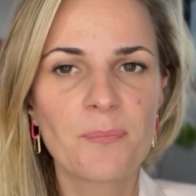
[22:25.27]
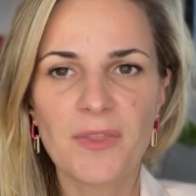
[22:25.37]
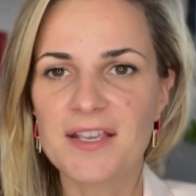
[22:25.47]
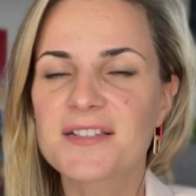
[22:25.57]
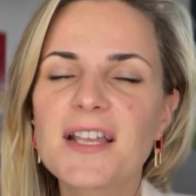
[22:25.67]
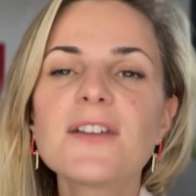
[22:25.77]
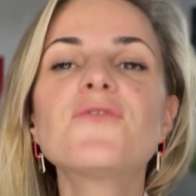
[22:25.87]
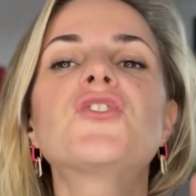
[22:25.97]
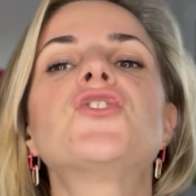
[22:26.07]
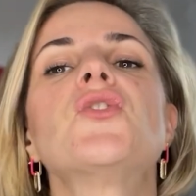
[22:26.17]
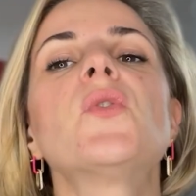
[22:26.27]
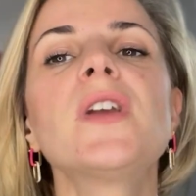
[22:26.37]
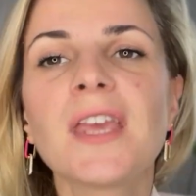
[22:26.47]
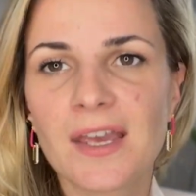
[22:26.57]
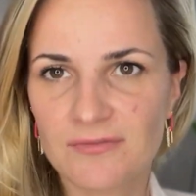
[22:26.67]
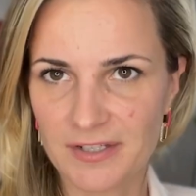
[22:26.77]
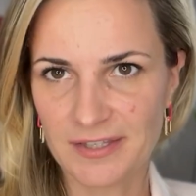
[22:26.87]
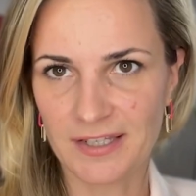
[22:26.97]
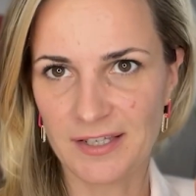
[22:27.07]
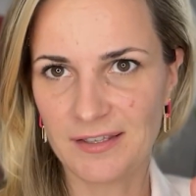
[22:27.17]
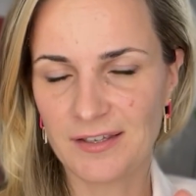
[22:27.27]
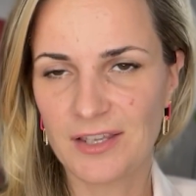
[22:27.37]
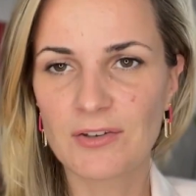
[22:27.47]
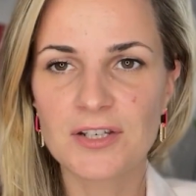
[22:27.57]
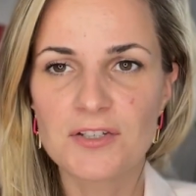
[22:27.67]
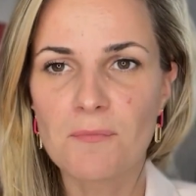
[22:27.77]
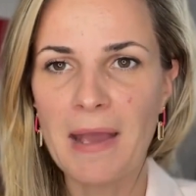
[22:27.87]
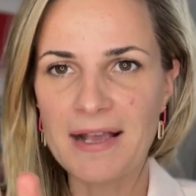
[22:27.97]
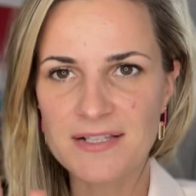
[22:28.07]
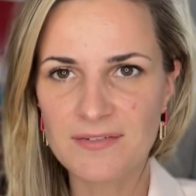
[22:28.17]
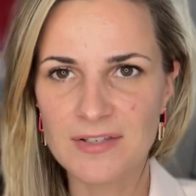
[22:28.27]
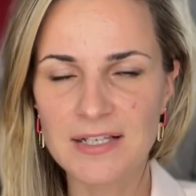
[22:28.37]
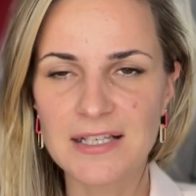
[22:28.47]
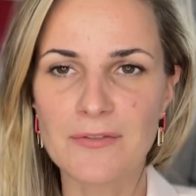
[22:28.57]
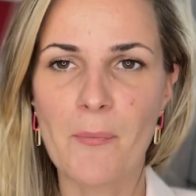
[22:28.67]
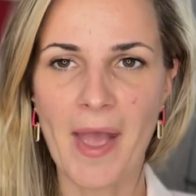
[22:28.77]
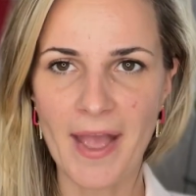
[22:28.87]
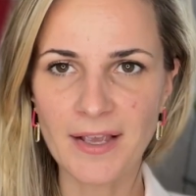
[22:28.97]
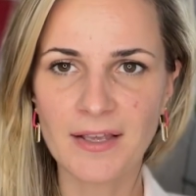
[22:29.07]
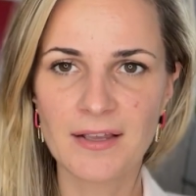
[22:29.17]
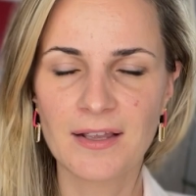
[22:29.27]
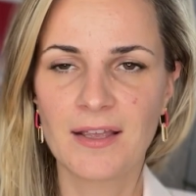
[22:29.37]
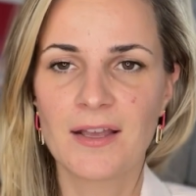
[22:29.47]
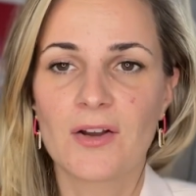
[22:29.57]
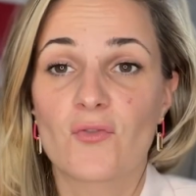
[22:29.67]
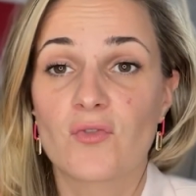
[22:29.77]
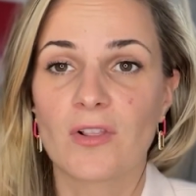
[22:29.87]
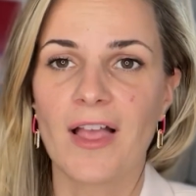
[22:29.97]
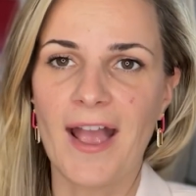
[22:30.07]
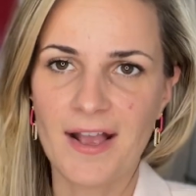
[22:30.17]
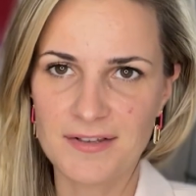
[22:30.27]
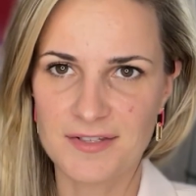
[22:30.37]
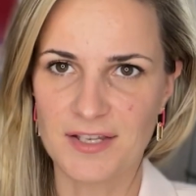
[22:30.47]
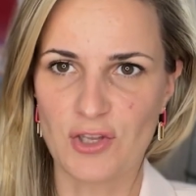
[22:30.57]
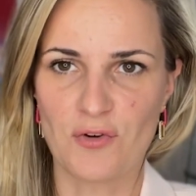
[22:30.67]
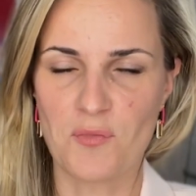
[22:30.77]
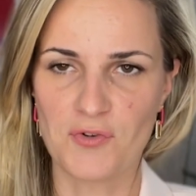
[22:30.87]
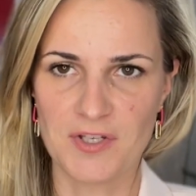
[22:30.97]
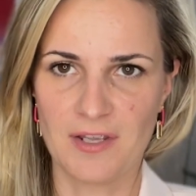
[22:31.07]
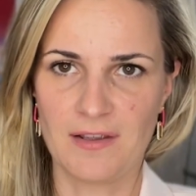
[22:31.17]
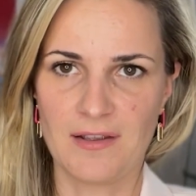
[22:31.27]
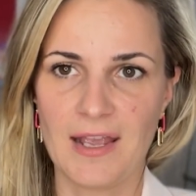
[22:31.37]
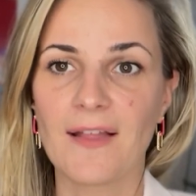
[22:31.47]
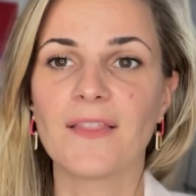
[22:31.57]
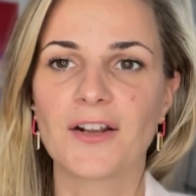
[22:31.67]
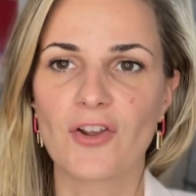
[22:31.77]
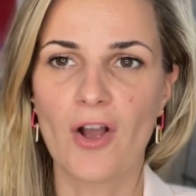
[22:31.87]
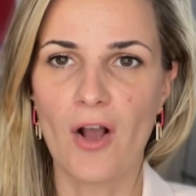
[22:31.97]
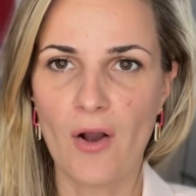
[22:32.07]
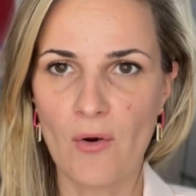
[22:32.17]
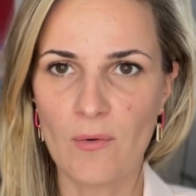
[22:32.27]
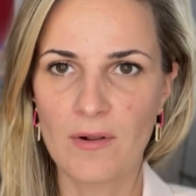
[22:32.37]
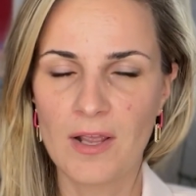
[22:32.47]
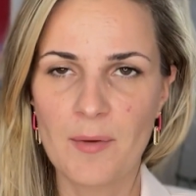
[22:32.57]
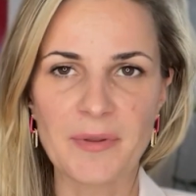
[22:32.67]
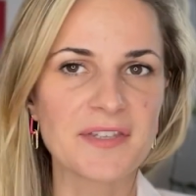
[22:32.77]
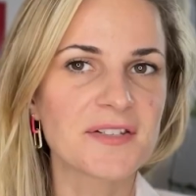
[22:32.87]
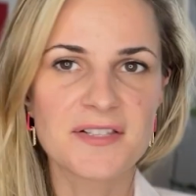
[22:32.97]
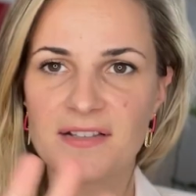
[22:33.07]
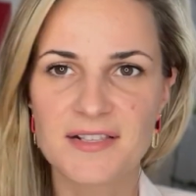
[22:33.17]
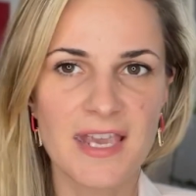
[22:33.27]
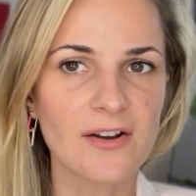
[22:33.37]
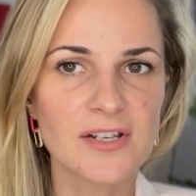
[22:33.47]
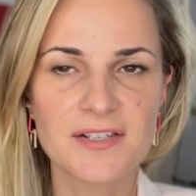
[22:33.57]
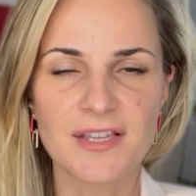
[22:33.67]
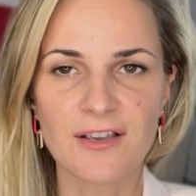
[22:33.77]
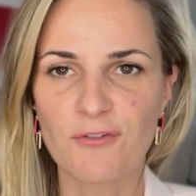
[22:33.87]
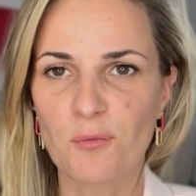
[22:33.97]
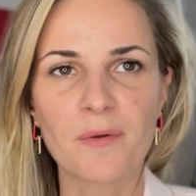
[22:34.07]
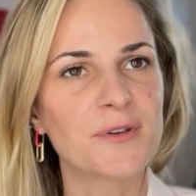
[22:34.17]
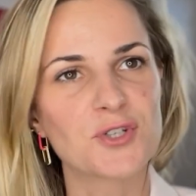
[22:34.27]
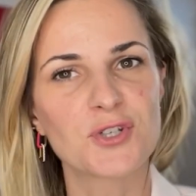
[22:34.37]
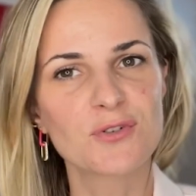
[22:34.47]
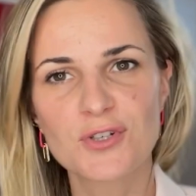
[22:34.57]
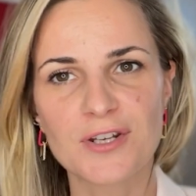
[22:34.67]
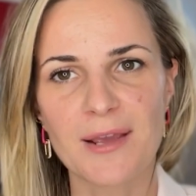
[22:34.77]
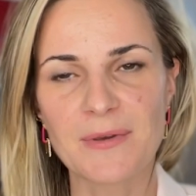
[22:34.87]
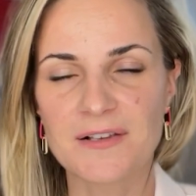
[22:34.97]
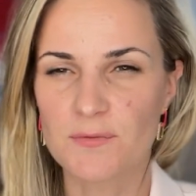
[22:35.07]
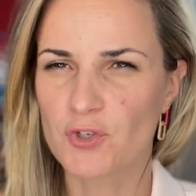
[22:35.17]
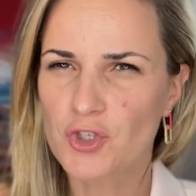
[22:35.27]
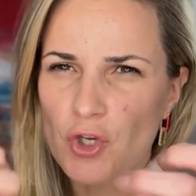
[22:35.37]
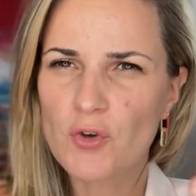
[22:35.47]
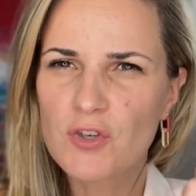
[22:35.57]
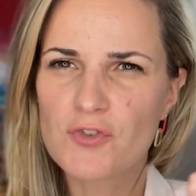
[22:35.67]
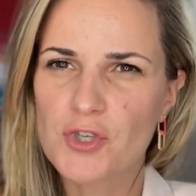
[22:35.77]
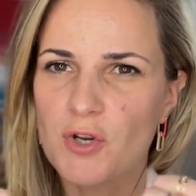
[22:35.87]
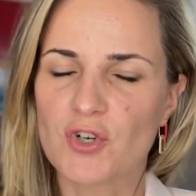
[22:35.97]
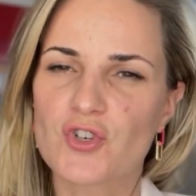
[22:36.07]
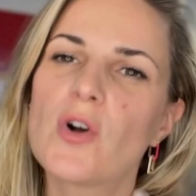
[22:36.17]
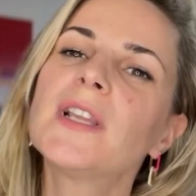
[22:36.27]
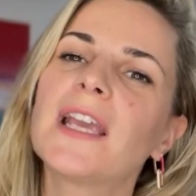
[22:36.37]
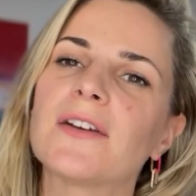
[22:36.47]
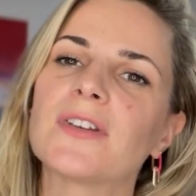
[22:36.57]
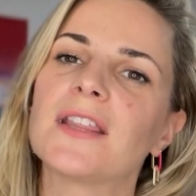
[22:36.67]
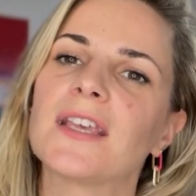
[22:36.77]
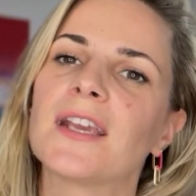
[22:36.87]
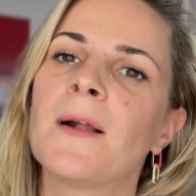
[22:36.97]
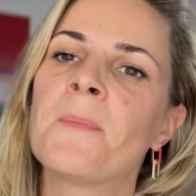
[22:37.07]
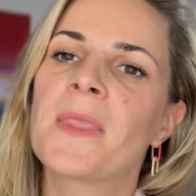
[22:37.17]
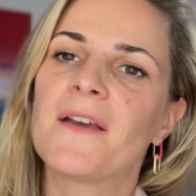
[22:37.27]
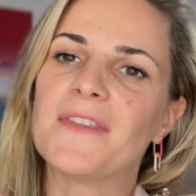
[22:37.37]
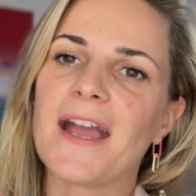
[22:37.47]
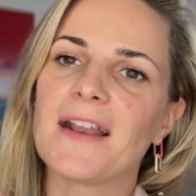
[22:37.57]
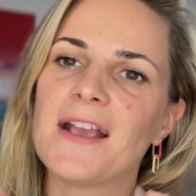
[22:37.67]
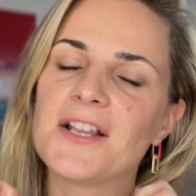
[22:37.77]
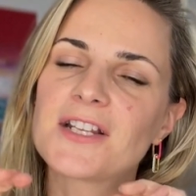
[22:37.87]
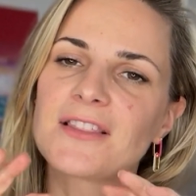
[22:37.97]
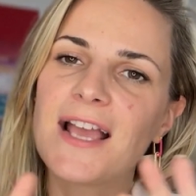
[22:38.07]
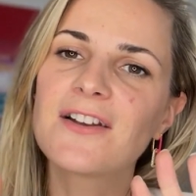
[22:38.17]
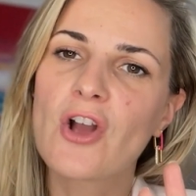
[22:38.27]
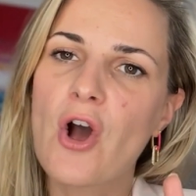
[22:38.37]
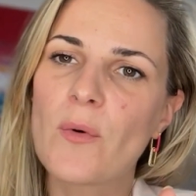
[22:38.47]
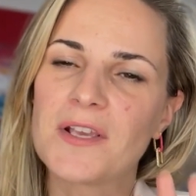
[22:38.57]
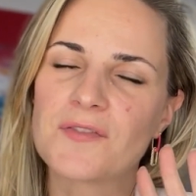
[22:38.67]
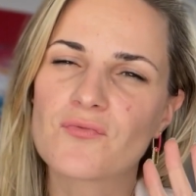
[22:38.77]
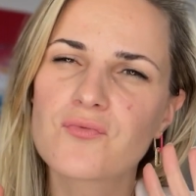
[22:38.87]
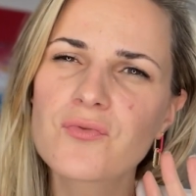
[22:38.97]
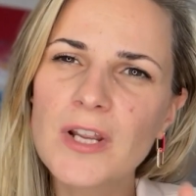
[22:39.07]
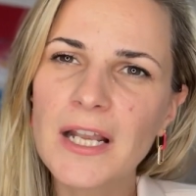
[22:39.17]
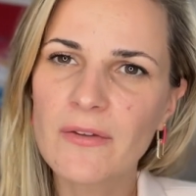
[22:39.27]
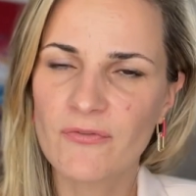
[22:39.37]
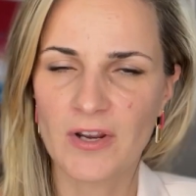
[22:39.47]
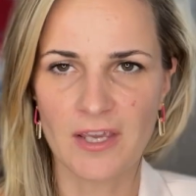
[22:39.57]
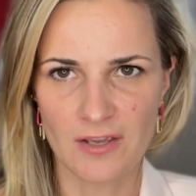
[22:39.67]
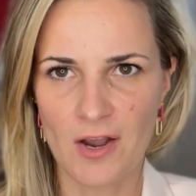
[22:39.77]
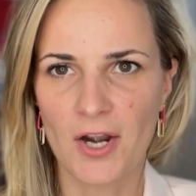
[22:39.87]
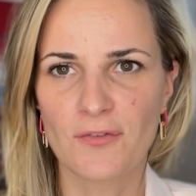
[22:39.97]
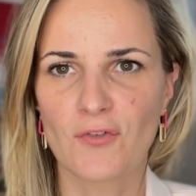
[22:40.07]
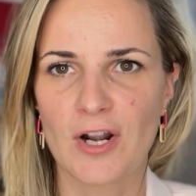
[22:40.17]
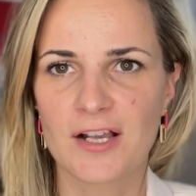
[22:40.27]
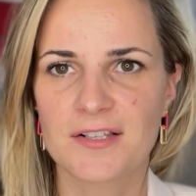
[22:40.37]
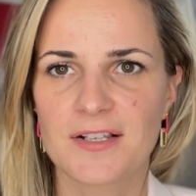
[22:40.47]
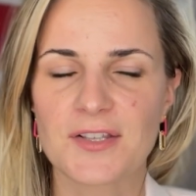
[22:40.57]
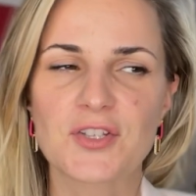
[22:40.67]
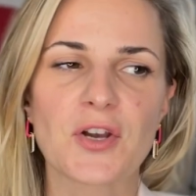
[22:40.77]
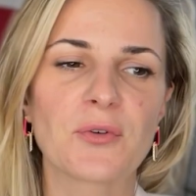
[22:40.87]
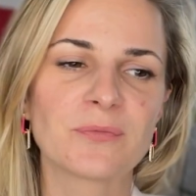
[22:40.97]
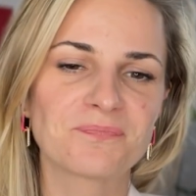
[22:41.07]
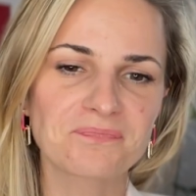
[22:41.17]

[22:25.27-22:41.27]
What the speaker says: instead of doing everything, you need to massively lean back, relax in your body and let go. But this is the scariest thing for women to do today because we're so used to controlling everything that to let go is really freaking hard for us. And so